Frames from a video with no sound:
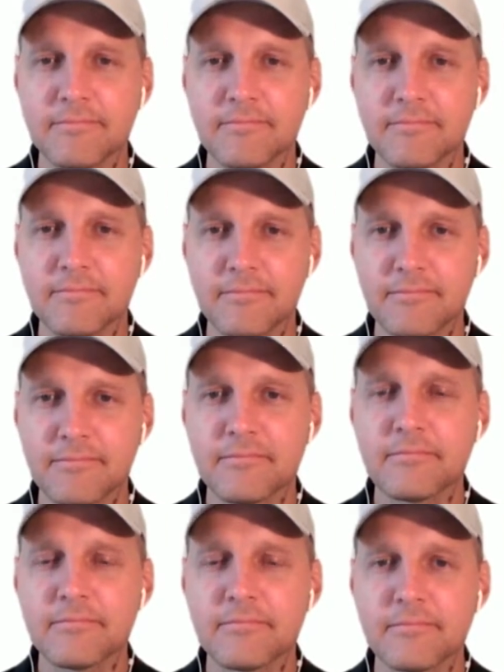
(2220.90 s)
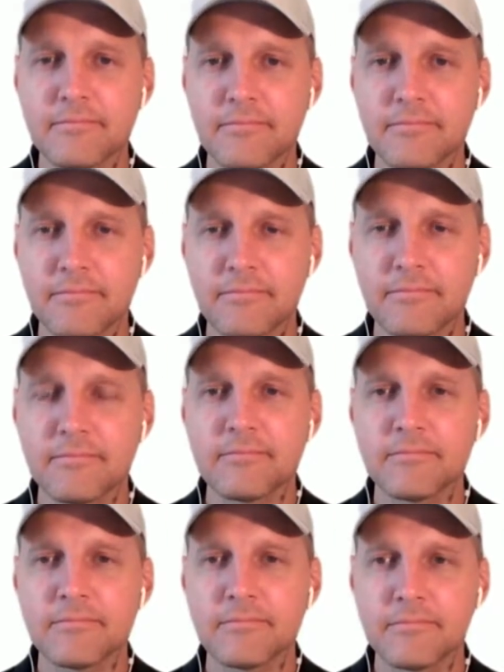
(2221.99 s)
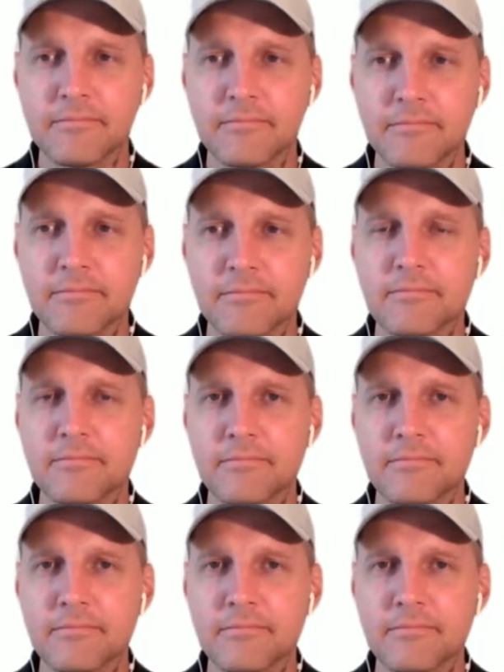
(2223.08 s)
The person shown says nothing.